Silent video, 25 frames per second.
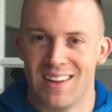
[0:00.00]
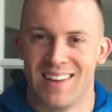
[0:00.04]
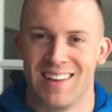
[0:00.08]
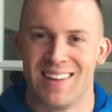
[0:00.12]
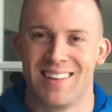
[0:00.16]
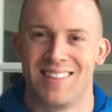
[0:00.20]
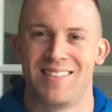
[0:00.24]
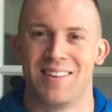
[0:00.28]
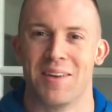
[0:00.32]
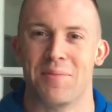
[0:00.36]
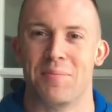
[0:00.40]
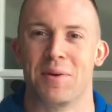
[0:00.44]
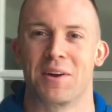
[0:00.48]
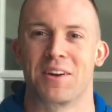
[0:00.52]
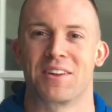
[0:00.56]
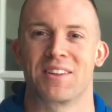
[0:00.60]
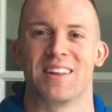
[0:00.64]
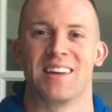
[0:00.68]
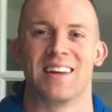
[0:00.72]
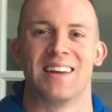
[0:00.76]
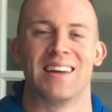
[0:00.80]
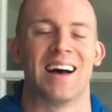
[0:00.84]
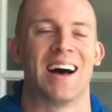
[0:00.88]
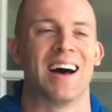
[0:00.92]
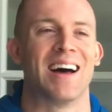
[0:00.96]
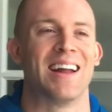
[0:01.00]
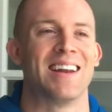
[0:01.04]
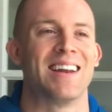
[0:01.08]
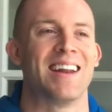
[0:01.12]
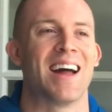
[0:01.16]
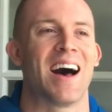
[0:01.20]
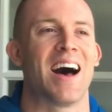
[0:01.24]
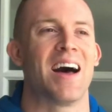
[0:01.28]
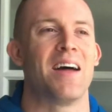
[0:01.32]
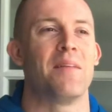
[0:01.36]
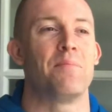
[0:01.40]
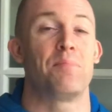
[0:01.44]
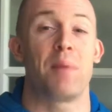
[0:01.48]
typically.
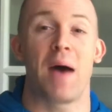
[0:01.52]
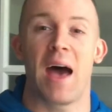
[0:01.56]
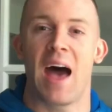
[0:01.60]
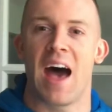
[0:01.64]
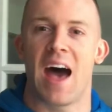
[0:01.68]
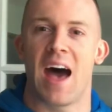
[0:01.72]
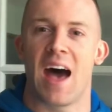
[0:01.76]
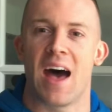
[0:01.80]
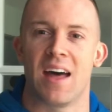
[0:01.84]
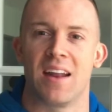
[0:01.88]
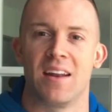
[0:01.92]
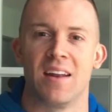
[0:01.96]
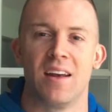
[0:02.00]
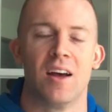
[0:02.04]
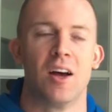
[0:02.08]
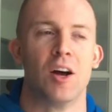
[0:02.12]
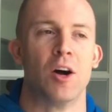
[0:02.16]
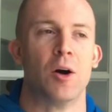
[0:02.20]
Not bad,